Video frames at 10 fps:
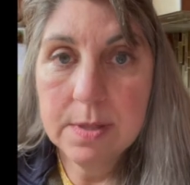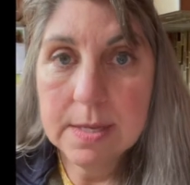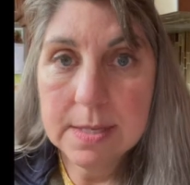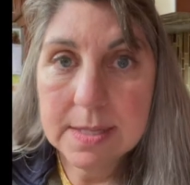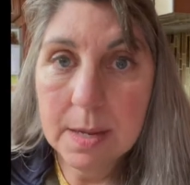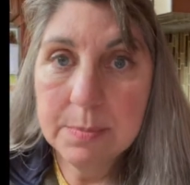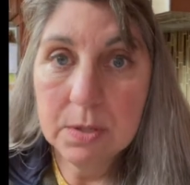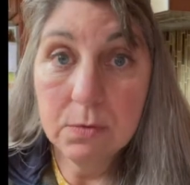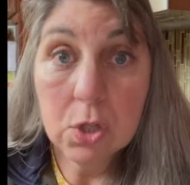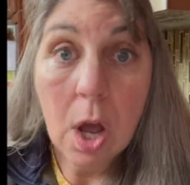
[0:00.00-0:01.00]
the types
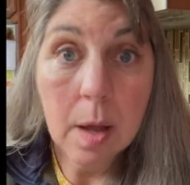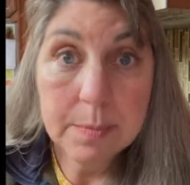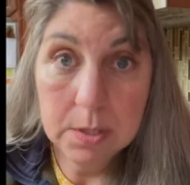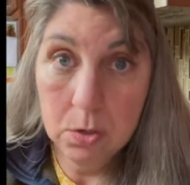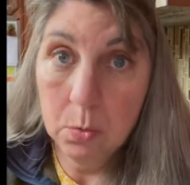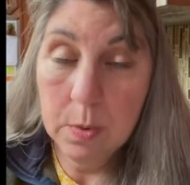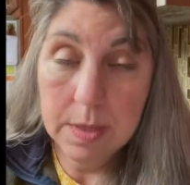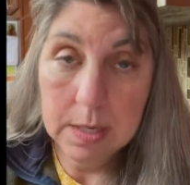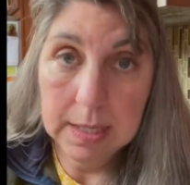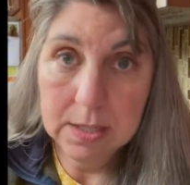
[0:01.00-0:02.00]
of jobs that are
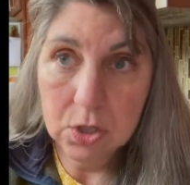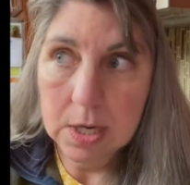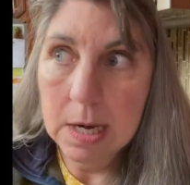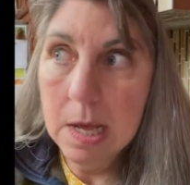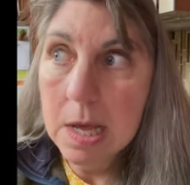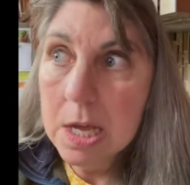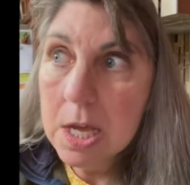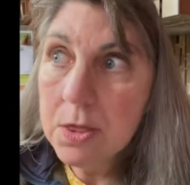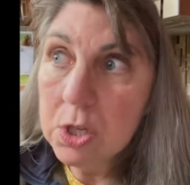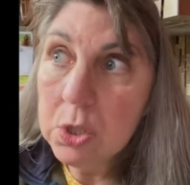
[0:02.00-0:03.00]
within a kitchen
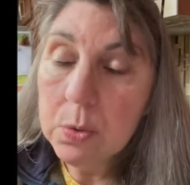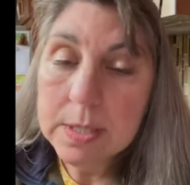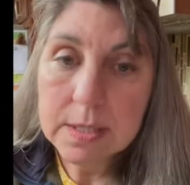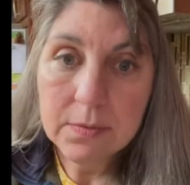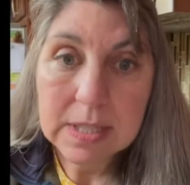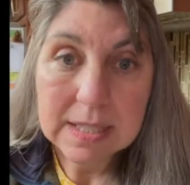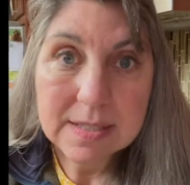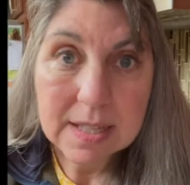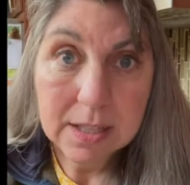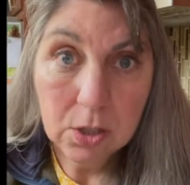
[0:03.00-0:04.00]
the duties of an
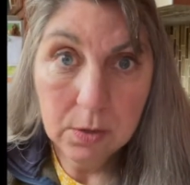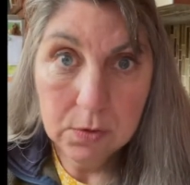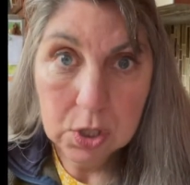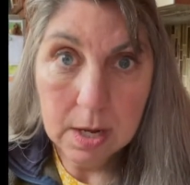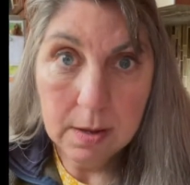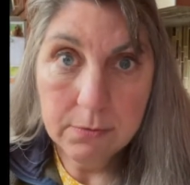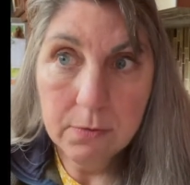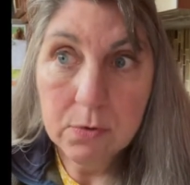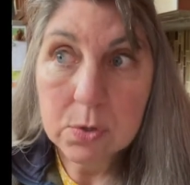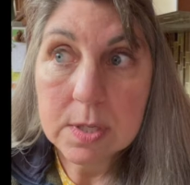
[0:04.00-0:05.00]
executive chef
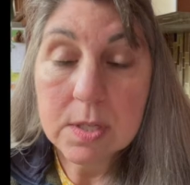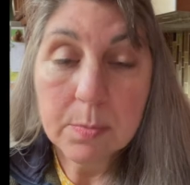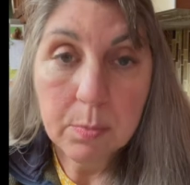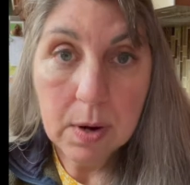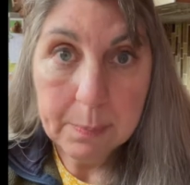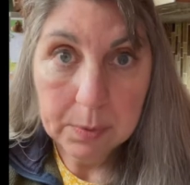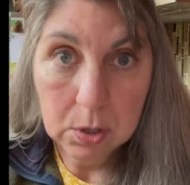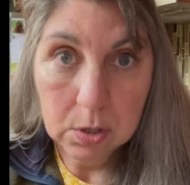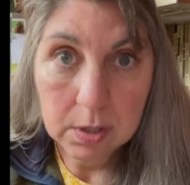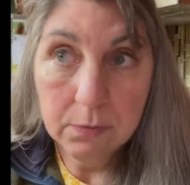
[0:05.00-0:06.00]
versus a prep
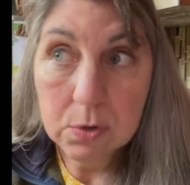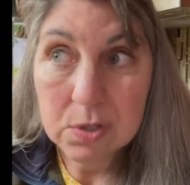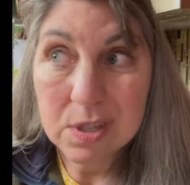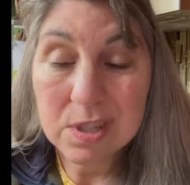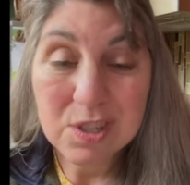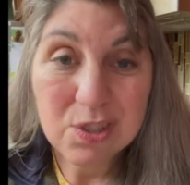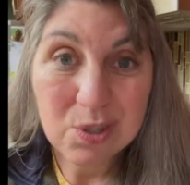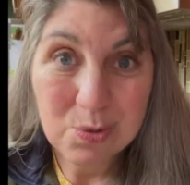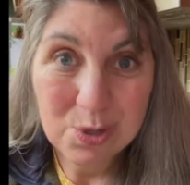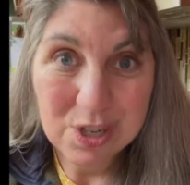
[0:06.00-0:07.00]
cook versus a
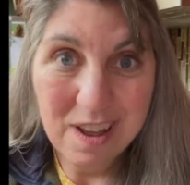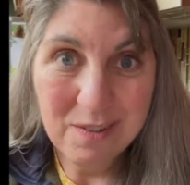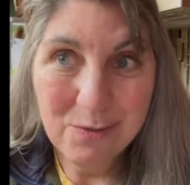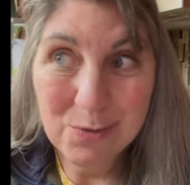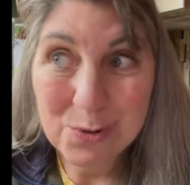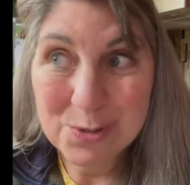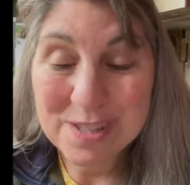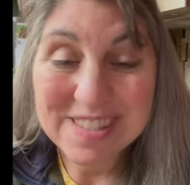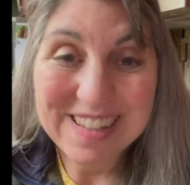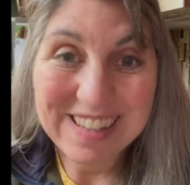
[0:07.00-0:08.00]
sous chef
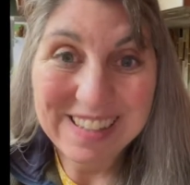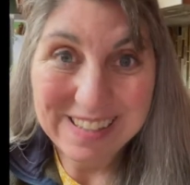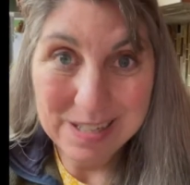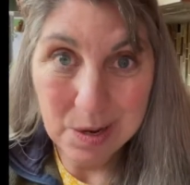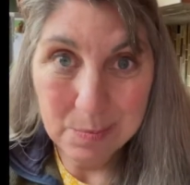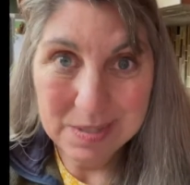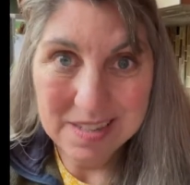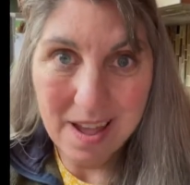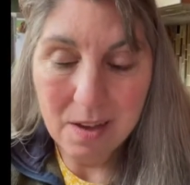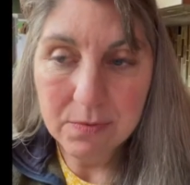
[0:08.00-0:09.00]
versus the cleanup
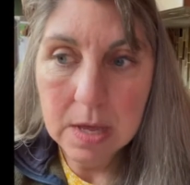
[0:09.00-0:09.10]
staff.